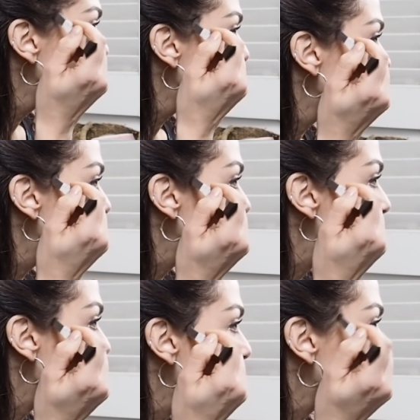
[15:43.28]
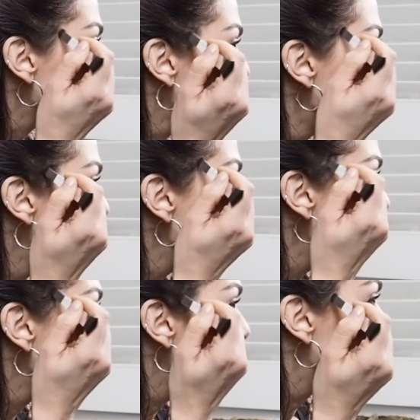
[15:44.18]
It just takes that
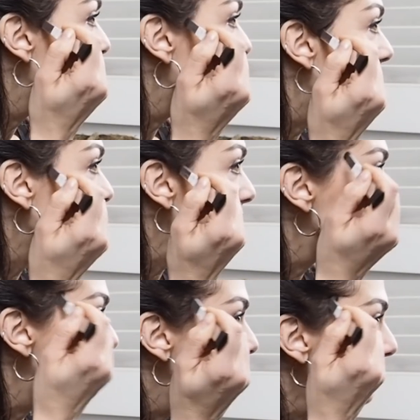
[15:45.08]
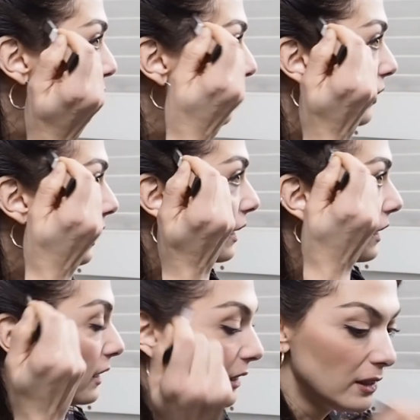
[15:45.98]
really kind of silver
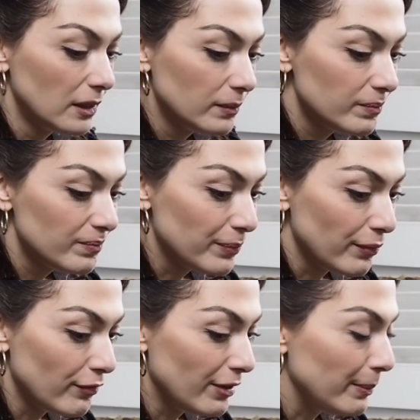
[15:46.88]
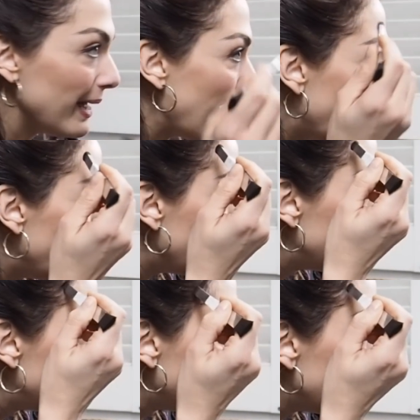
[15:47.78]
bit
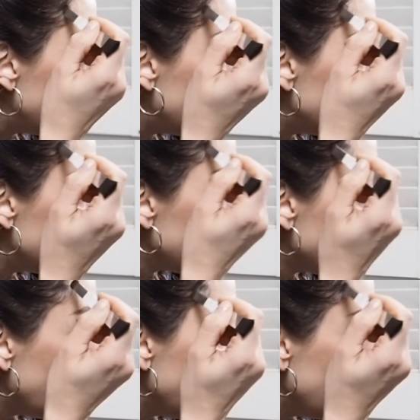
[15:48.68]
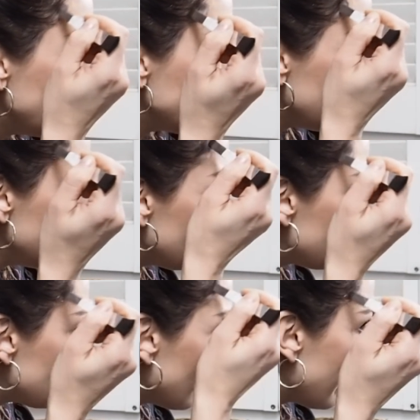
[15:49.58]
off your head. I mean, you've
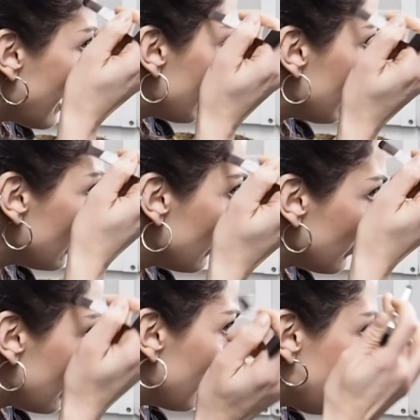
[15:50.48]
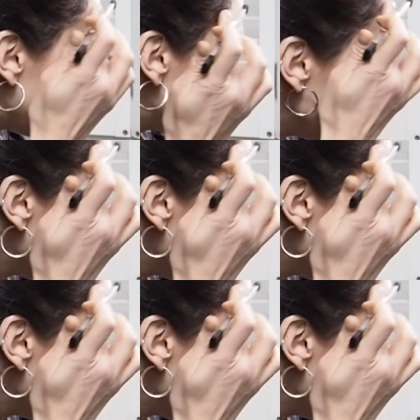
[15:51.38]
just got to be careful that you don't kind of colour in your